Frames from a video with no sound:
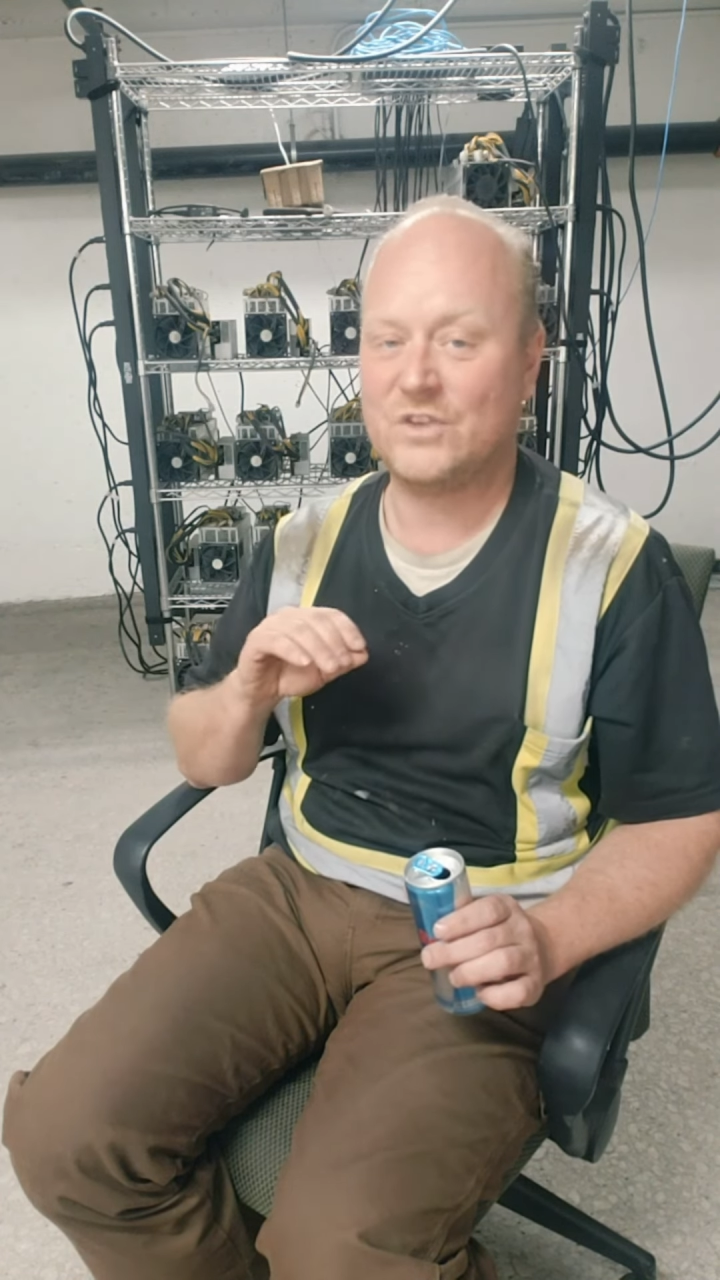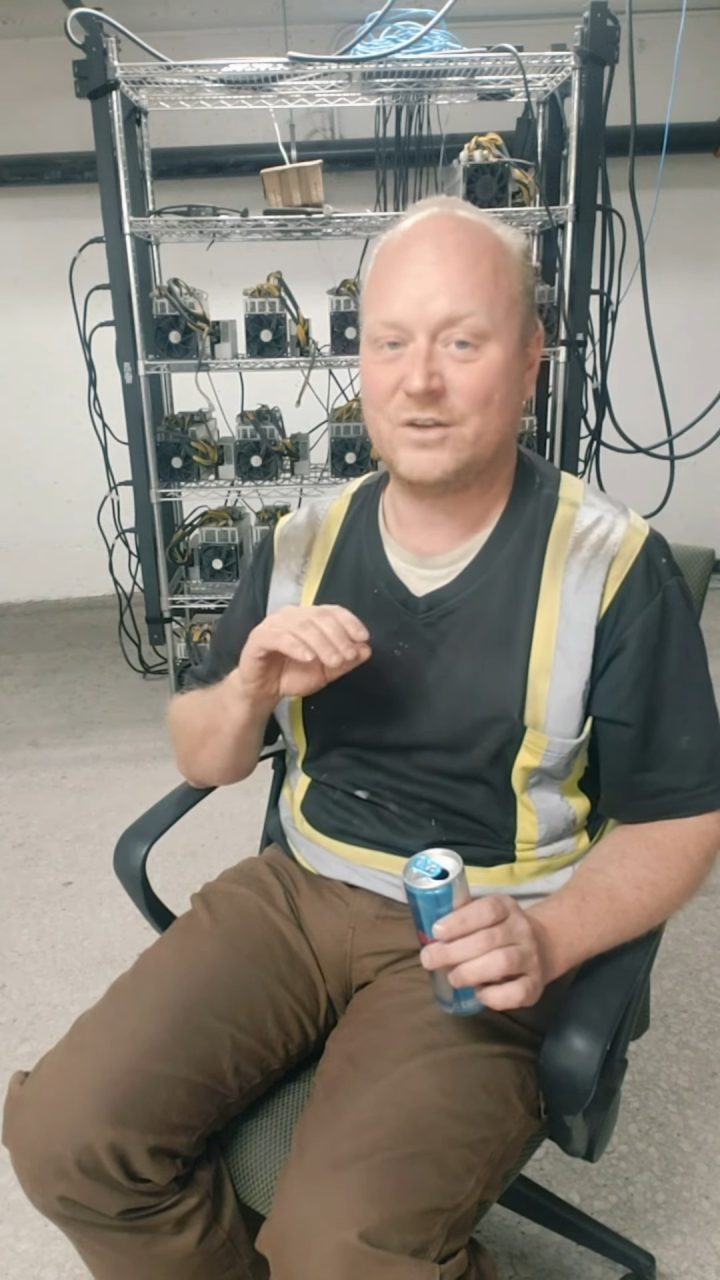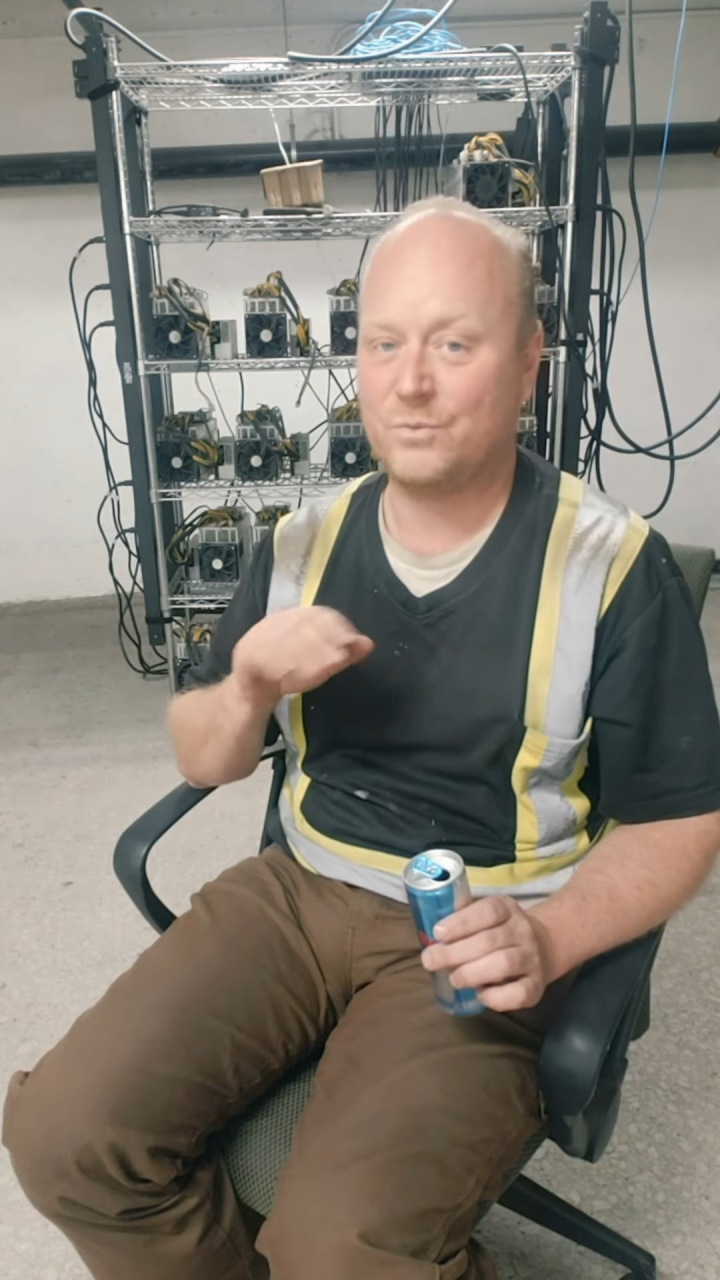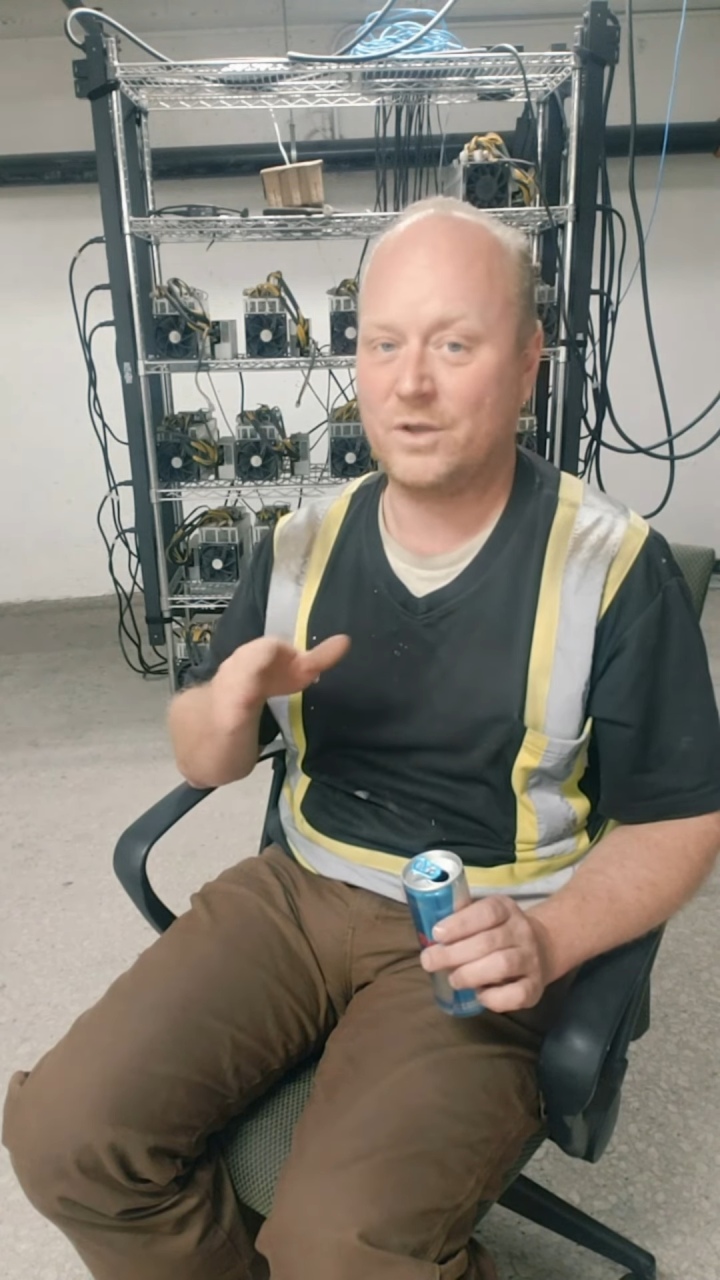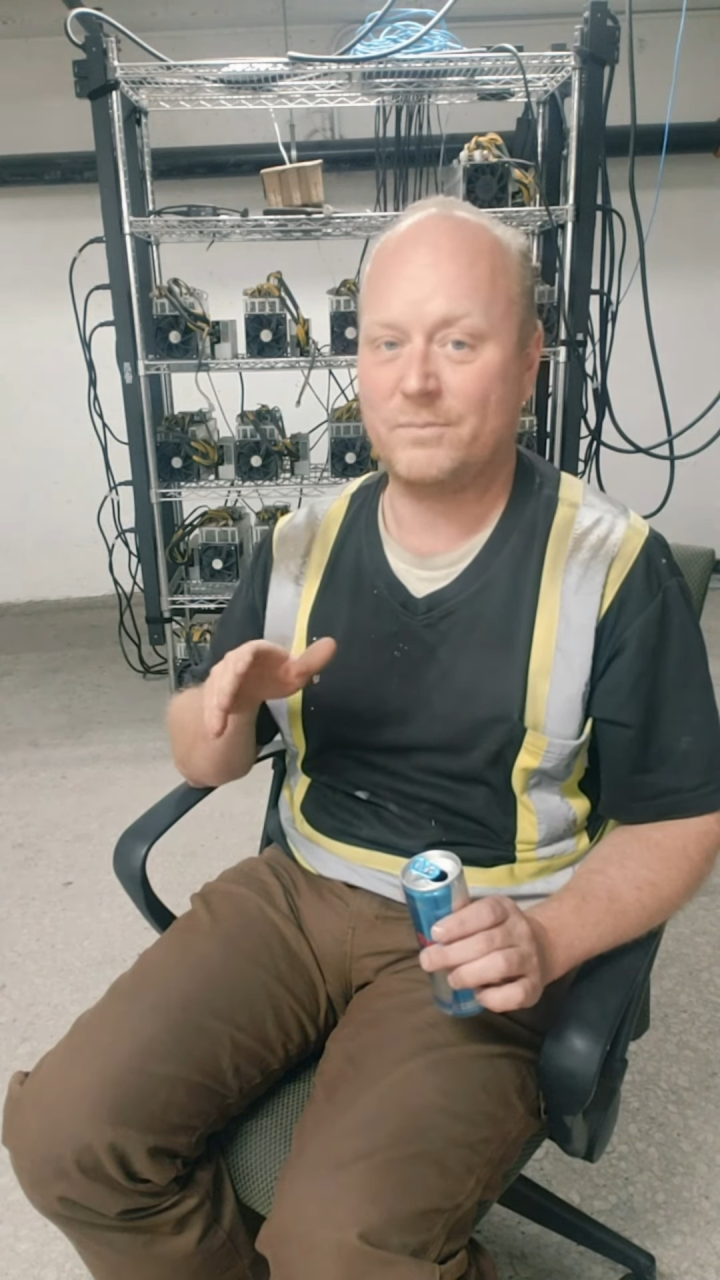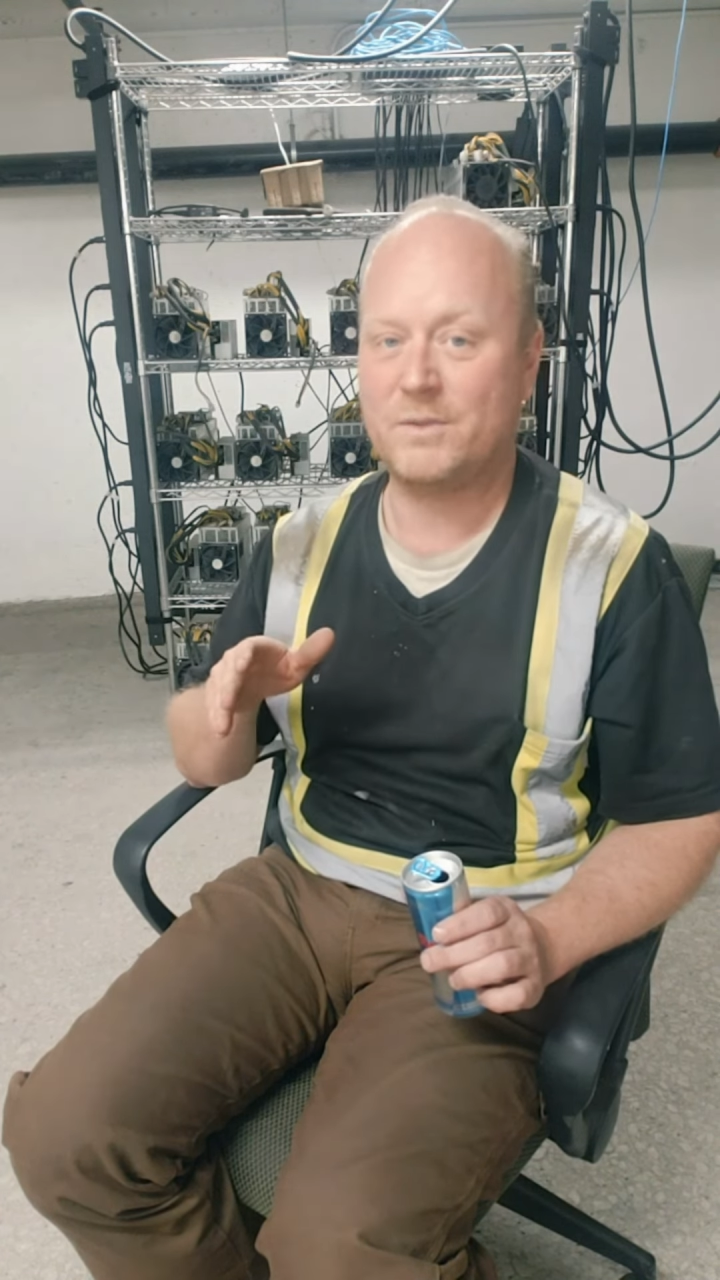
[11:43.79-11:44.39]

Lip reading: and it will be